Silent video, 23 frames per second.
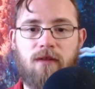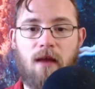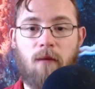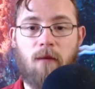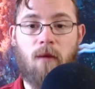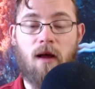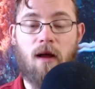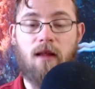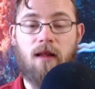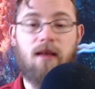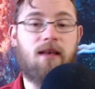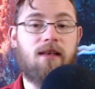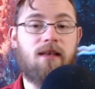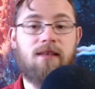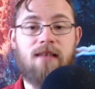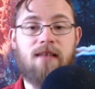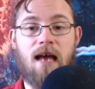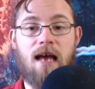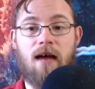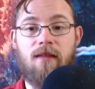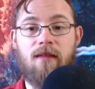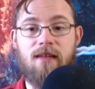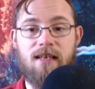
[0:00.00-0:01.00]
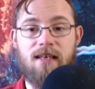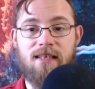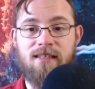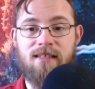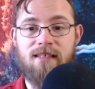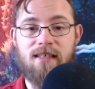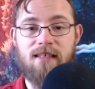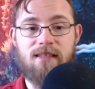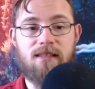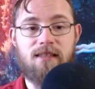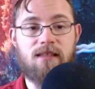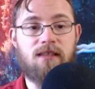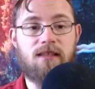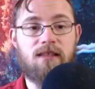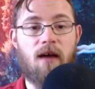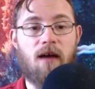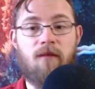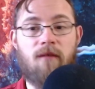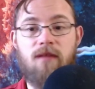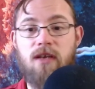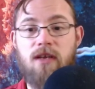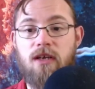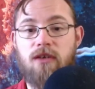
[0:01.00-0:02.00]
that while he can doubt the existence
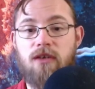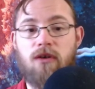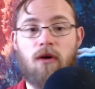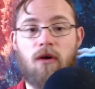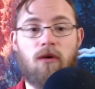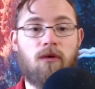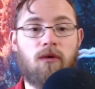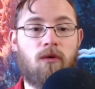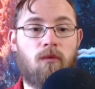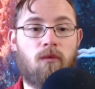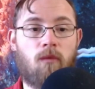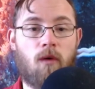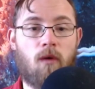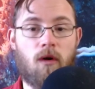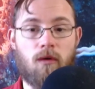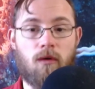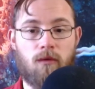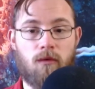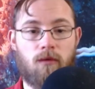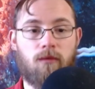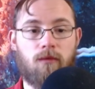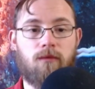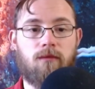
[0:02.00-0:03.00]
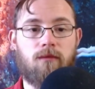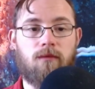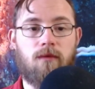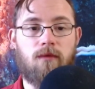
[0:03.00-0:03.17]
of the eternal world,